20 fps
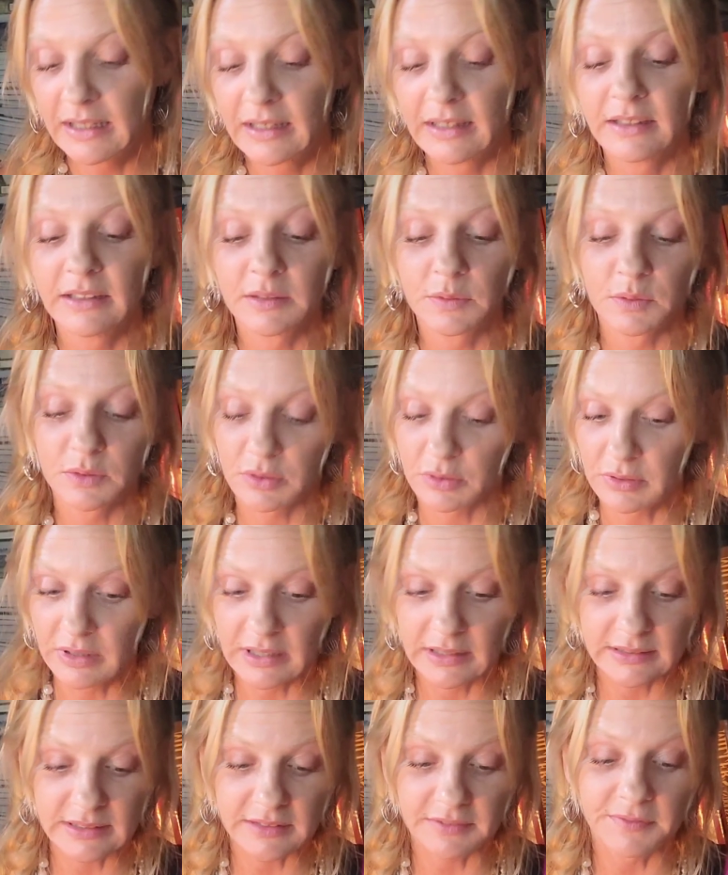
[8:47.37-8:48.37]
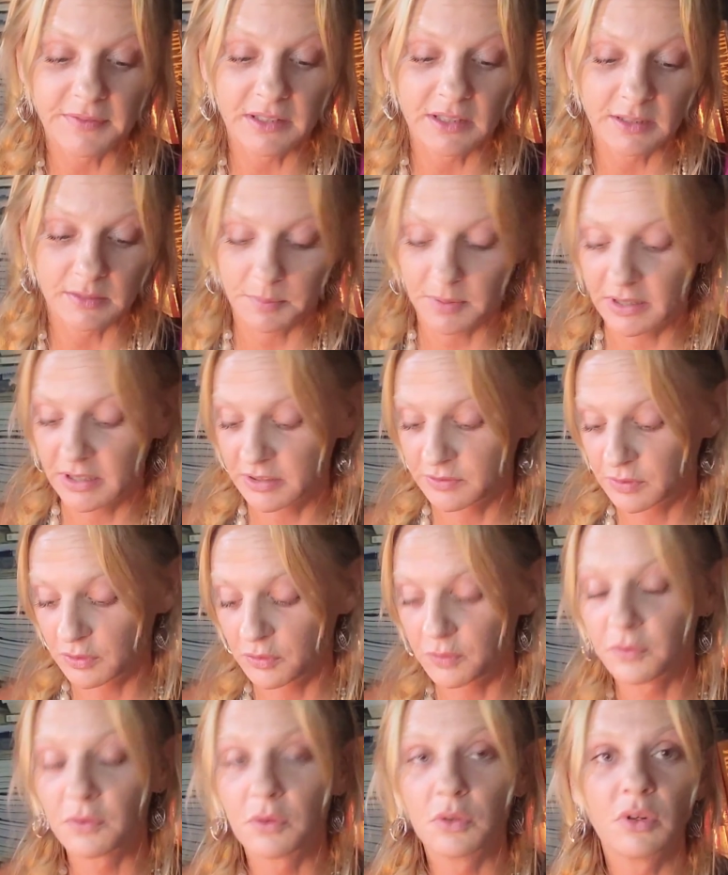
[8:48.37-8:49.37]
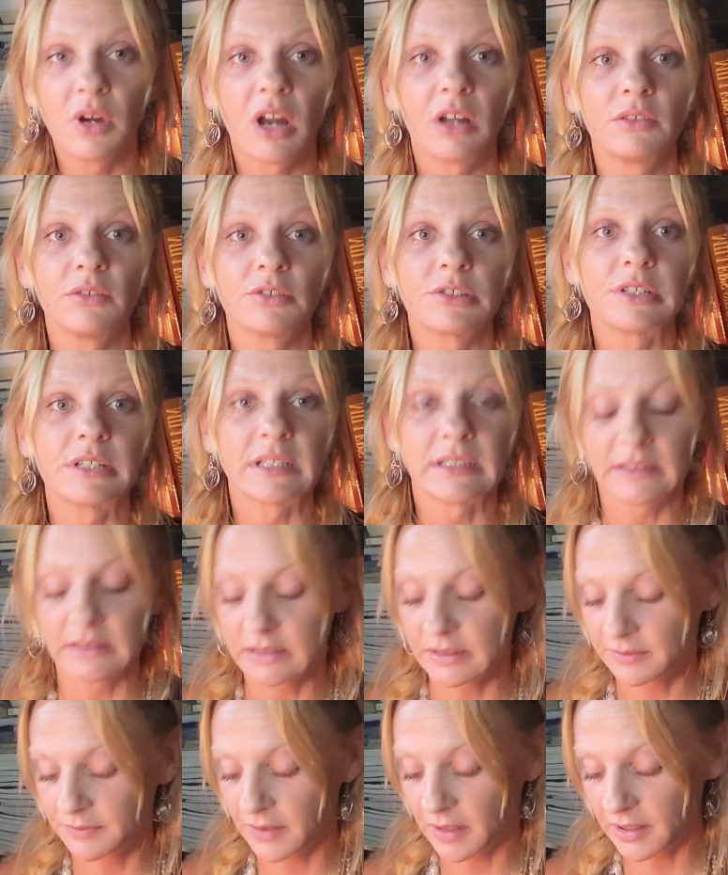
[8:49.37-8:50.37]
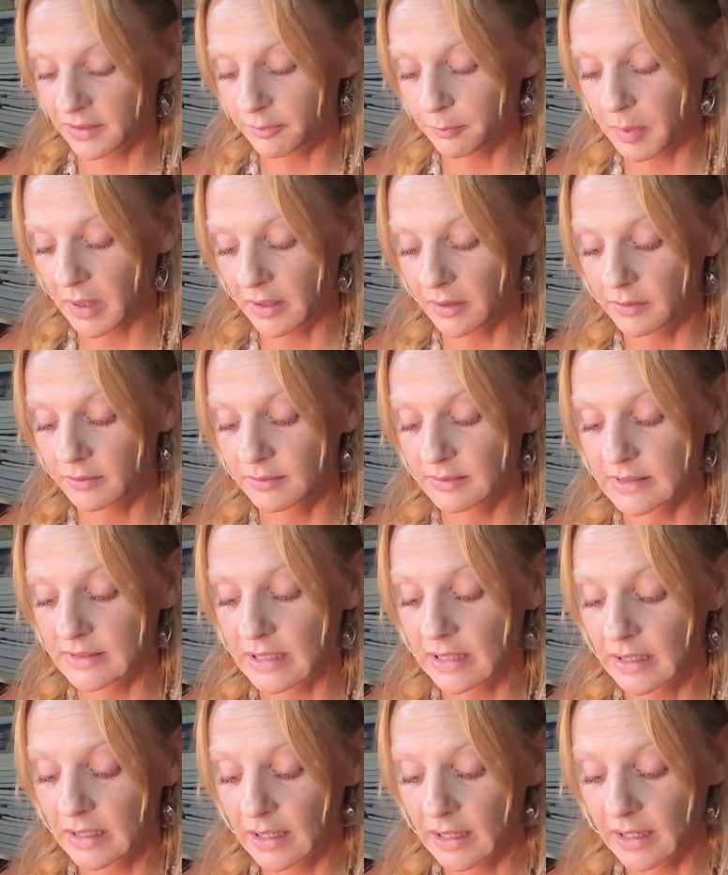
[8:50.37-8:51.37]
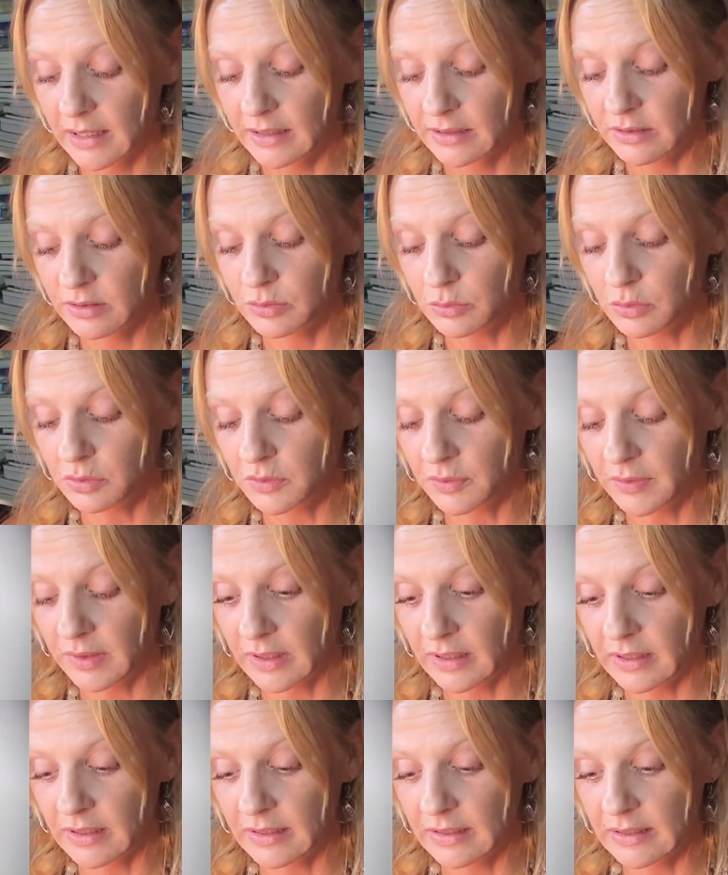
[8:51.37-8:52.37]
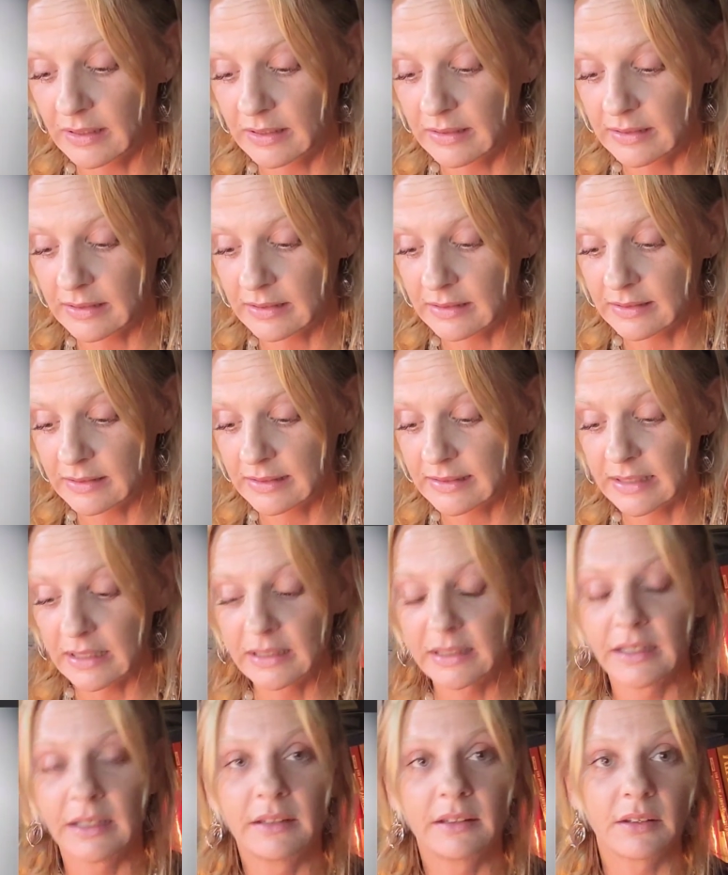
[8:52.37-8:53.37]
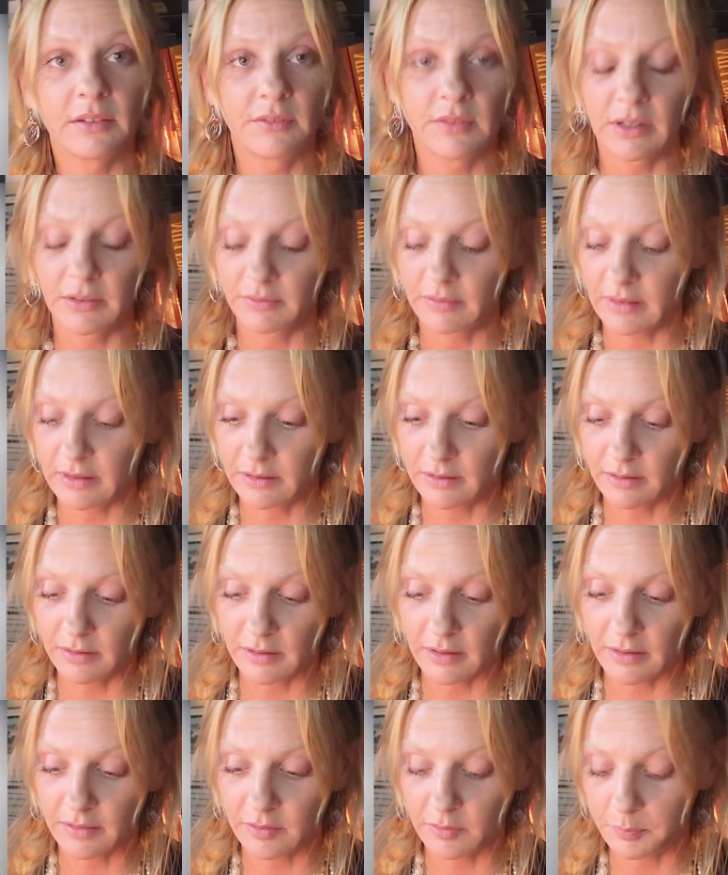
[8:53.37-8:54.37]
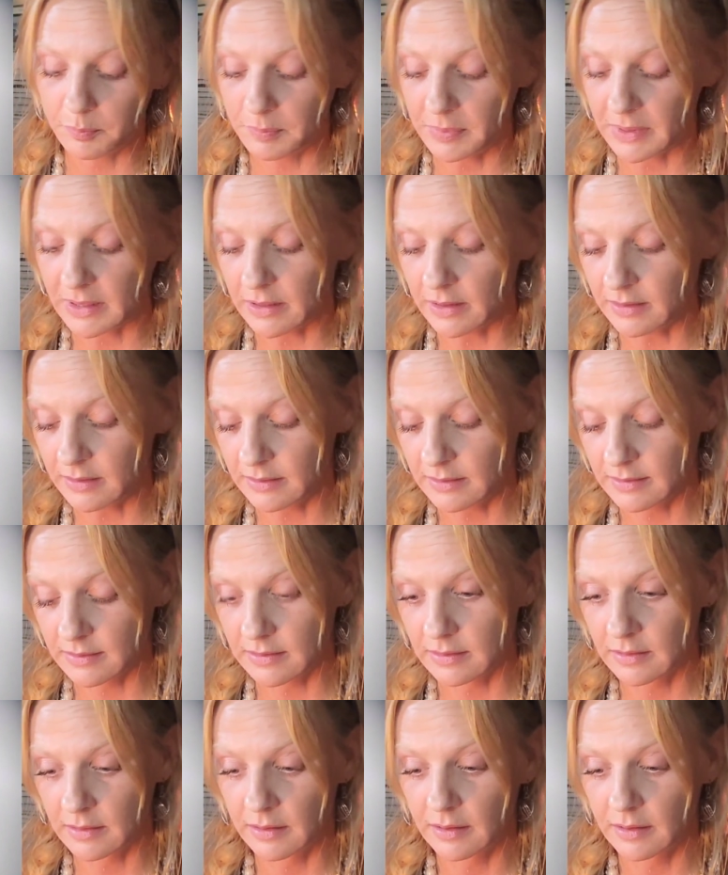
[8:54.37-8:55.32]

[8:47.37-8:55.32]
This was on at a fixed price for £495, and it sold for that, and it has signed round there at the base,